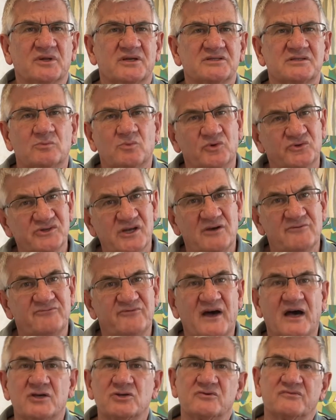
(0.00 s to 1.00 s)
I said, well, so
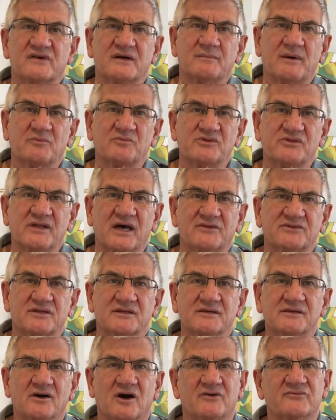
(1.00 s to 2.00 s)
far you've come up with
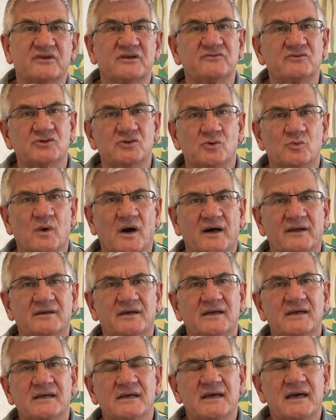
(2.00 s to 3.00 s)
nothing, I've given you one.
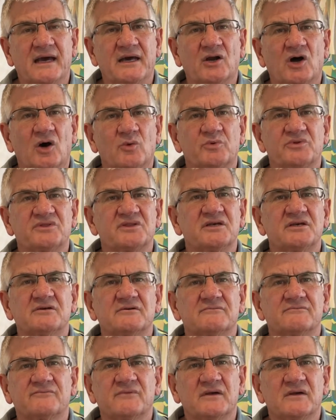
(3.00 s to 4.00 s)
And I would think
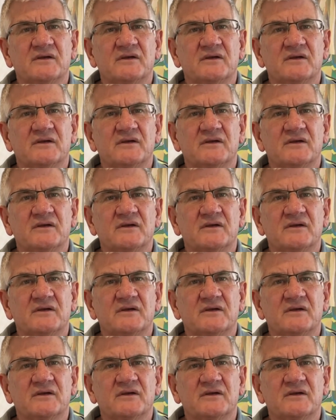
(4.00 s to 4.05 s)
of